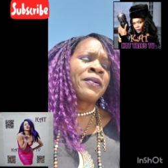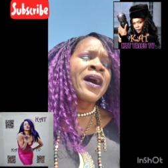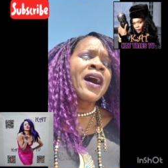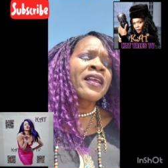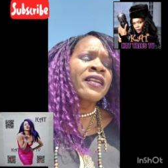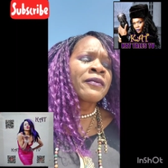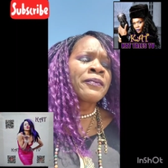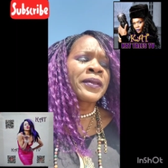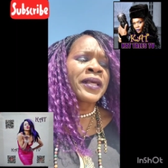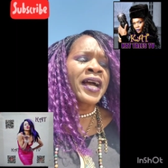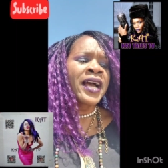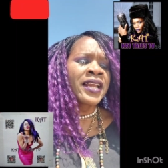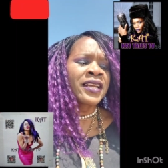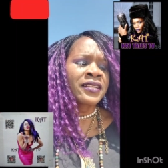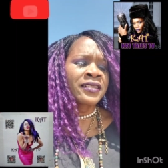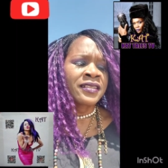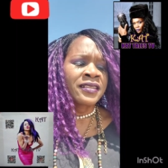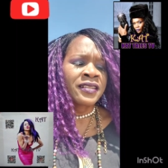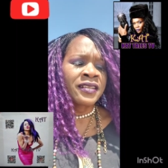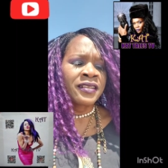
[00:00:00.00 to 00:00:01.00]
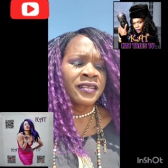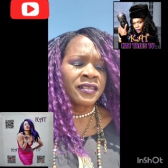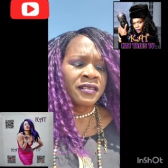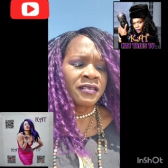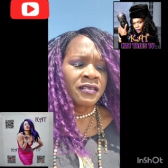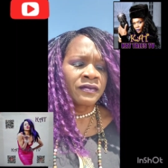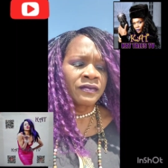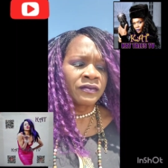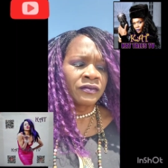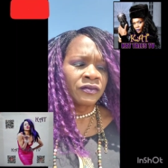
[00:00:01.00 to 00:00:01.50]
bottom line is
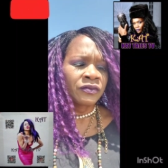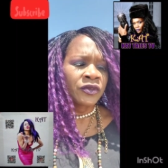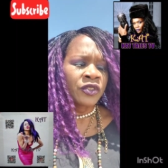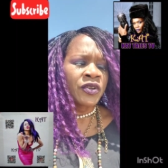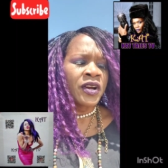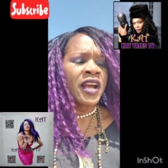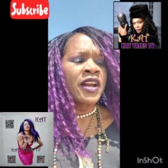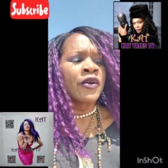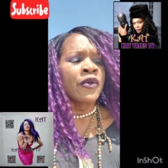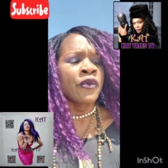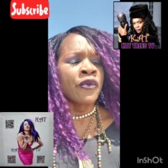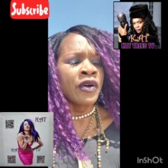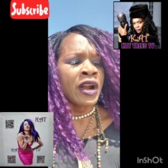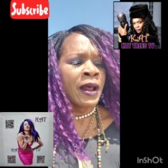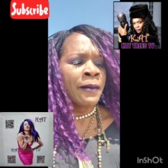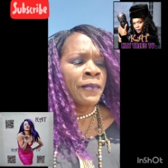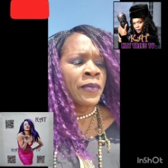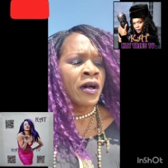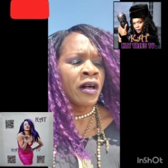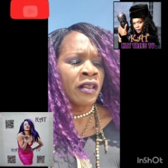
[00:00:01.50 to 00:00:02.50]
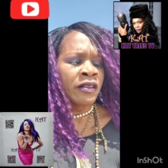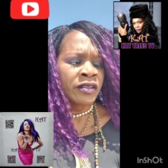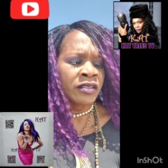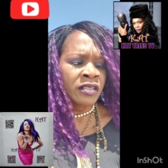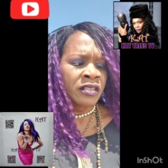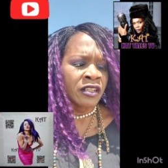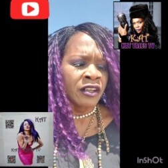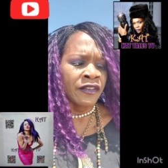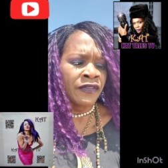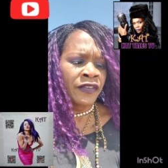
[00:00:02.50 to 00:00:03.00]
this. Trying to wrap all
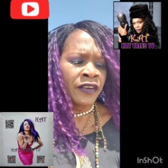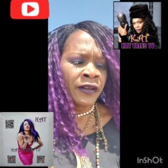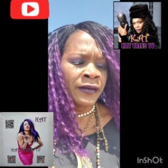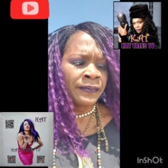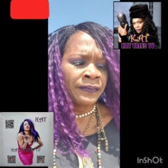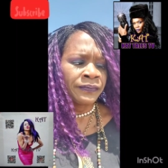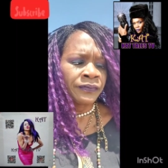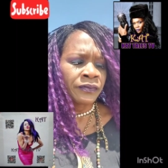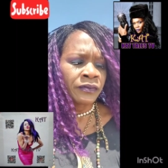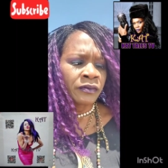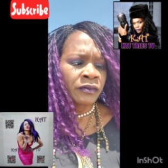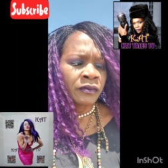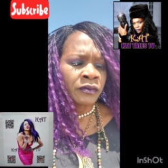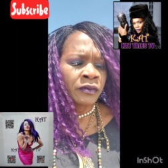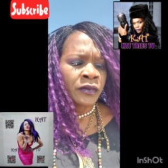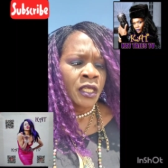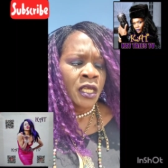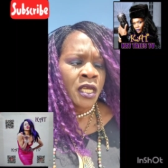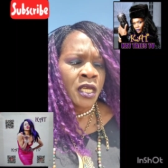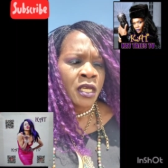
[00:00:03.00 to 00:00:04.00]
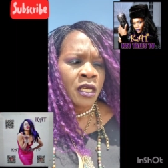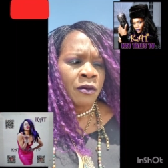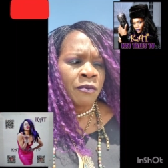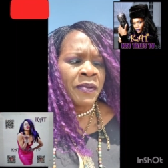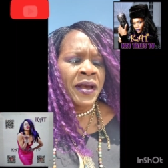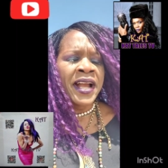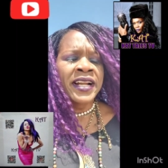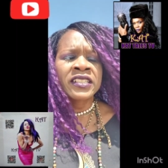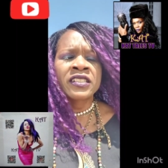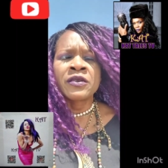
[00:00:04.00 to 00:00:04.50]
this stuff up.
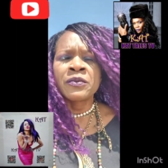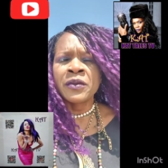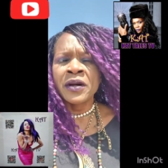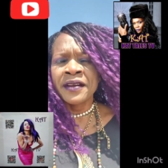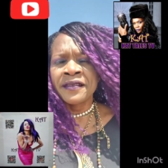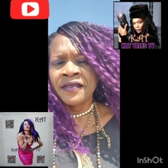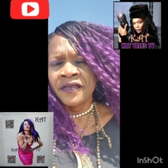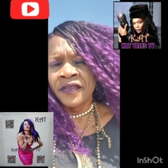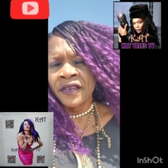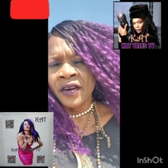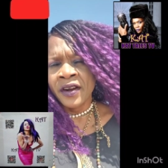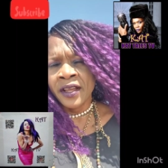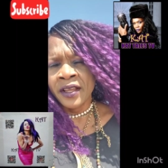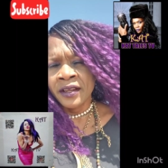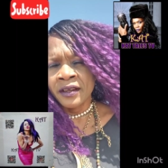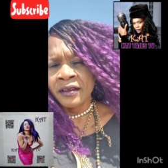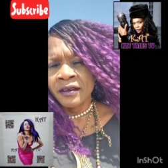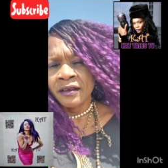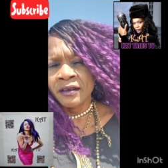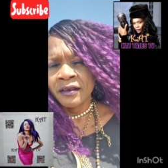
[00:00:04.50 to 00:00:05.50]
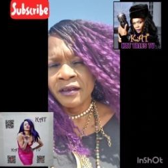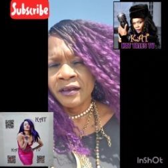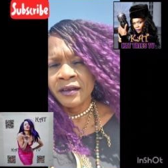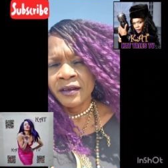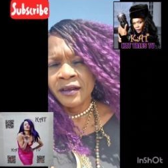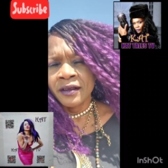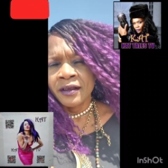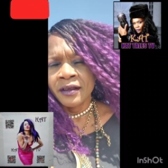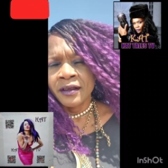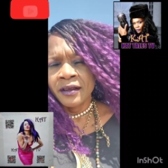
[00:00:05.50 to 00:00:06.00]
Back to my friend.
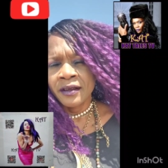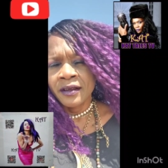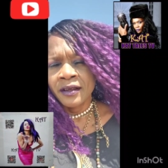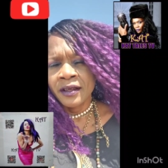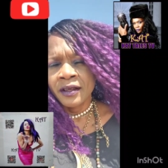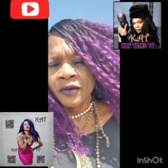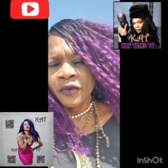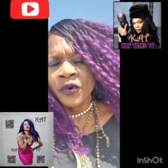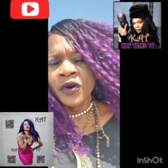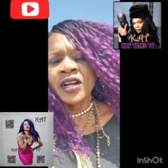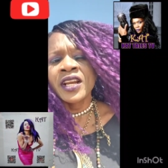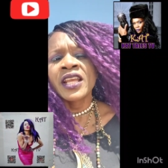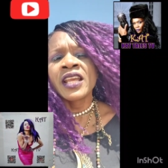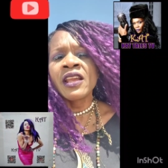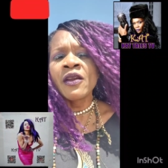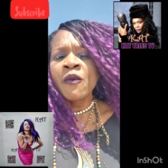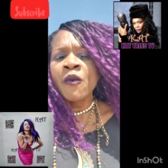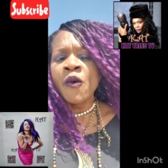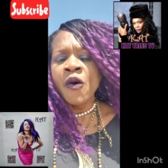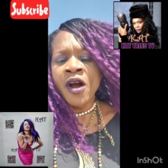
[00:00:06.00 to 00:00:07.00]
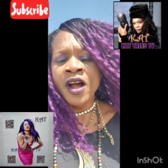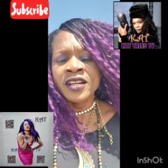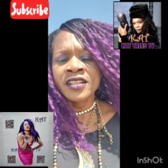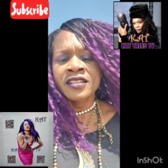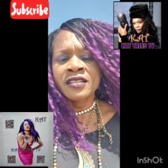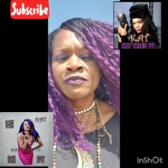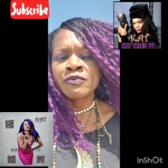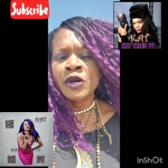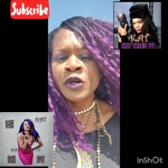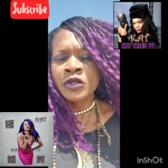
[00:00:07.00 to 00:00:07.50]
What he
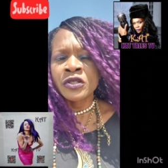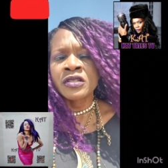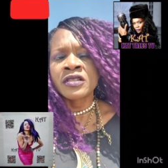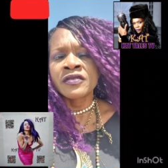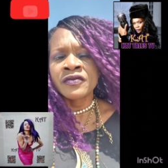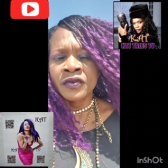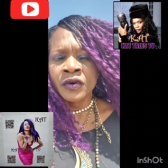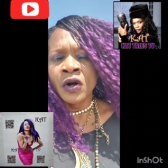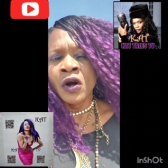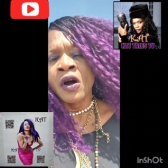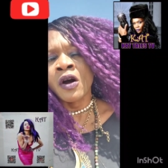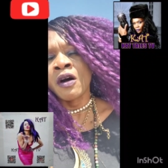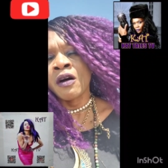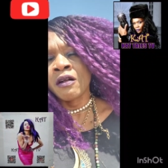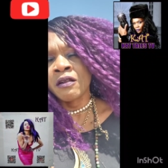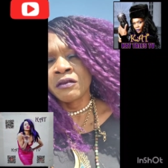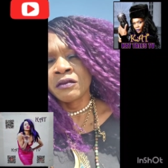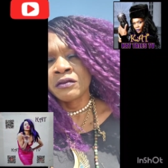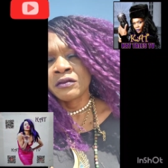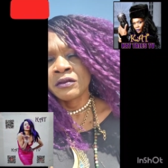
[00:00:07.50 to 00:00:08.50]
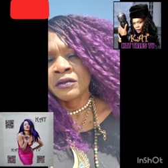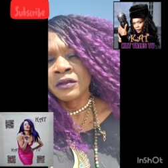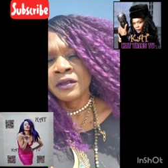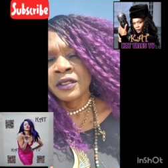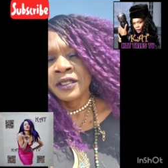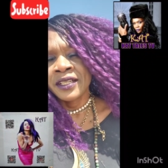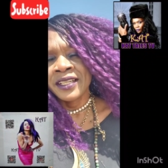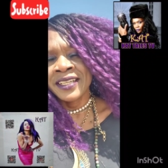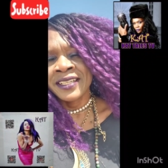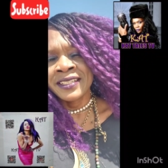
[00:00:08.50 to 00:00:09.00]
wants most of all
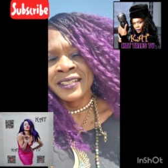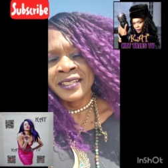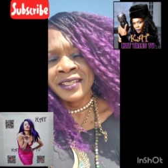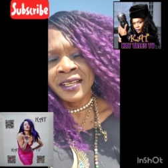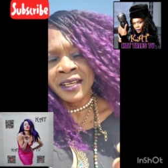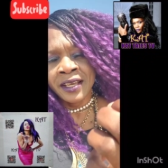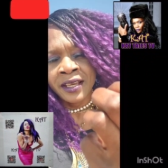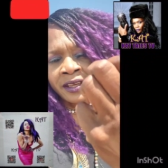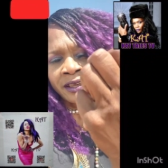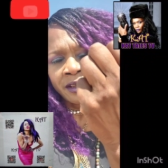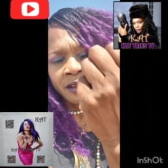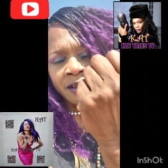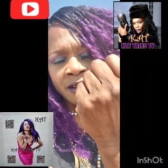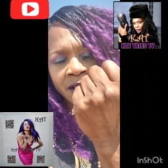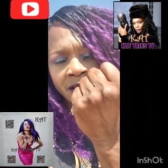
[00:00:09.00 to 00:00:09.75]
is a